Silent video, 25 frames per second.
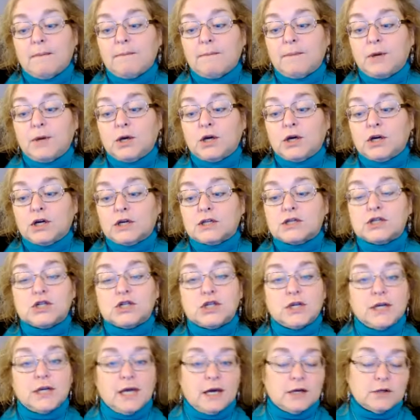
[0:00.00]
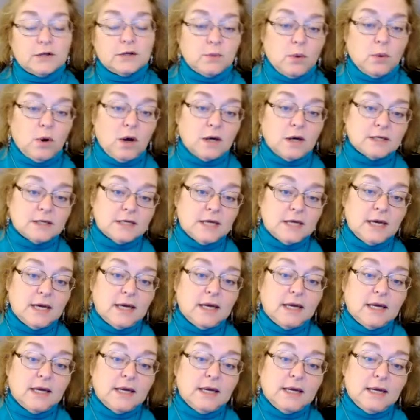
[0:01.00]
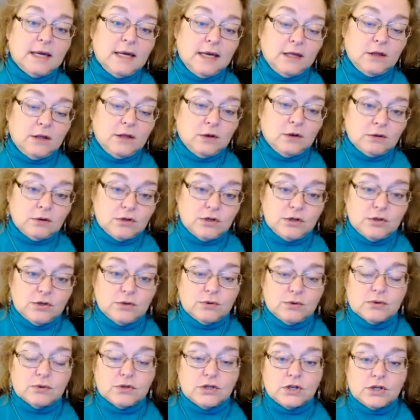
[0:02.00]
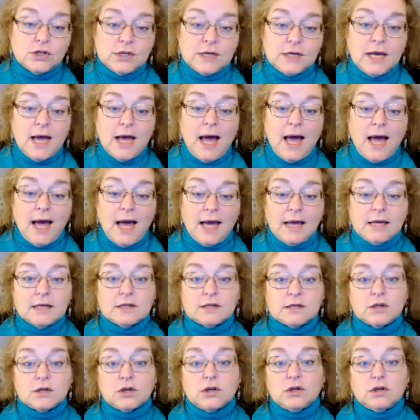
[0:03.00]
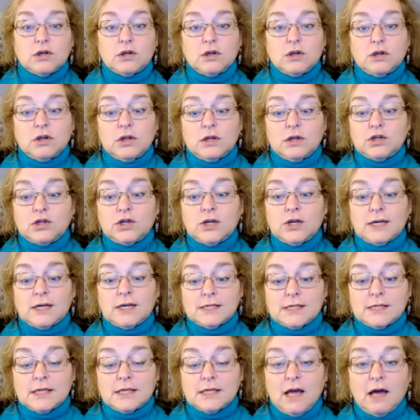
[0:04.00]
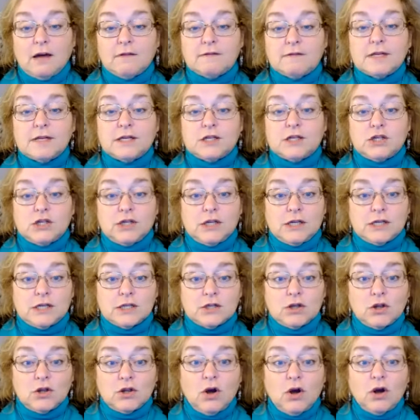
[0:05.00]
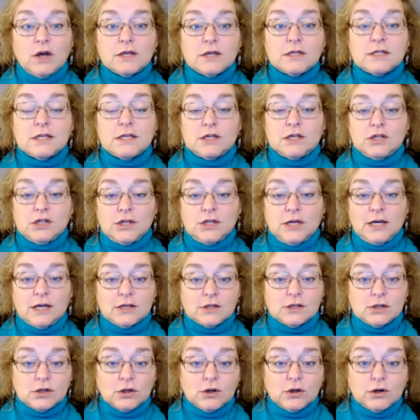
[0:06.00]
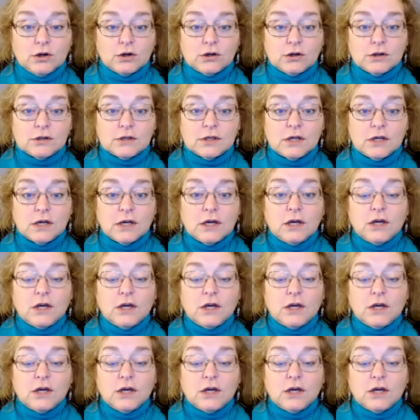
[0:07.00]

Because she has walked in those shoes. She has loved, and she has lost, and she has learned.